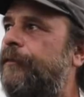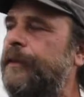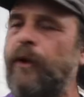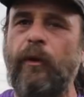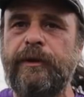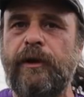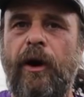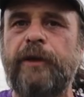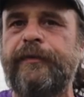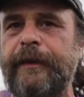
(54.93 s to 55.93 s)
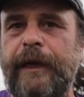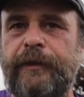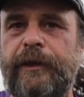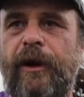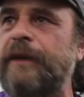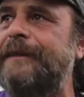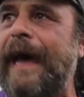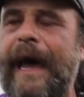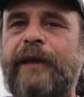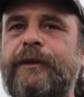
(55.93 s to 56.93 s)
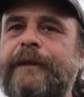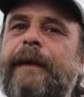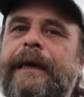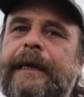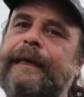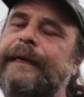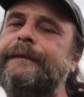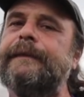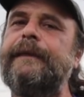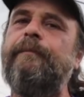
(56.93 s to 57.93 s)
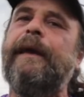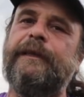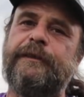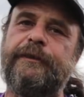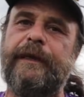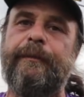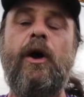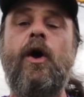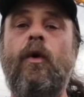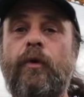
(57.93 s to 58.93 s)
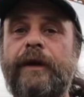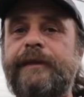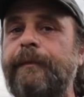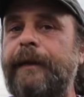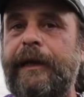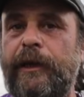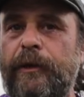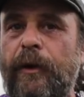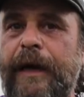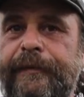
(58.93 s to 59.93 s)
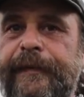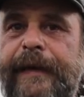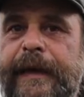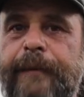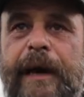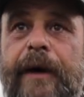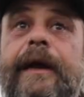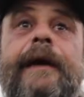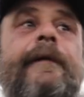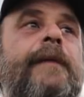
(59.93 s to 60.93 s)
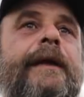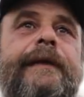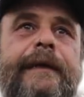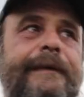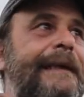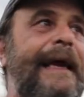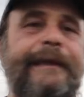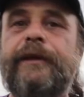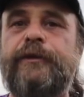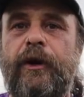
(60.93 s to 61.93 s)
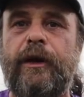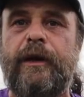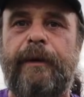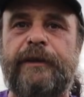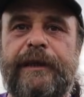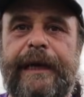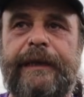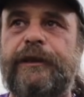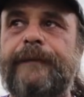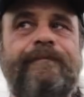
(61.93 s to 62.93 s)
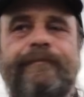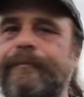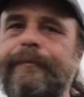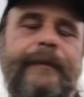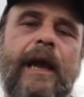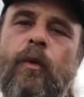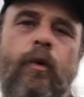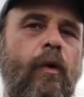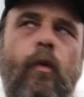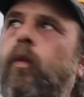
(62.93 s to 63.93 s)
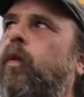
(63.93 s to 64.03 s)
for those cars, for electric cars to actually make it into the mainstream, where it's something that you don't have to think about, like the internal combustion engine, we're